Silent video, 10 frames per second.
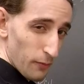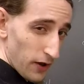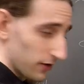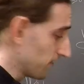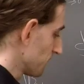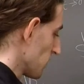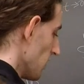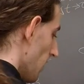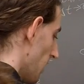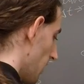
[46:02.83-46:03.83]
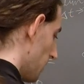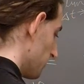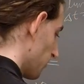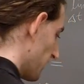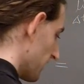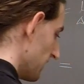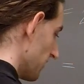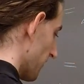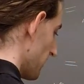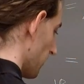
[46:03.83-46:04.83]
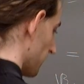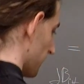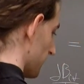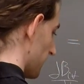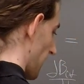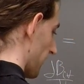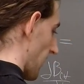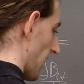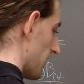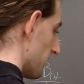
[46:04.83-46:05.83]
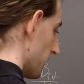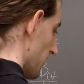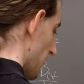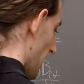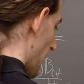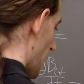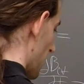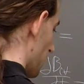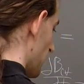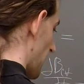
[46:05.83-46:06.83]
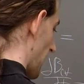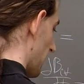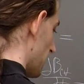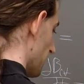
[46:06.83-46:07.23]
better. So we can integrate over this entire guy, and we had a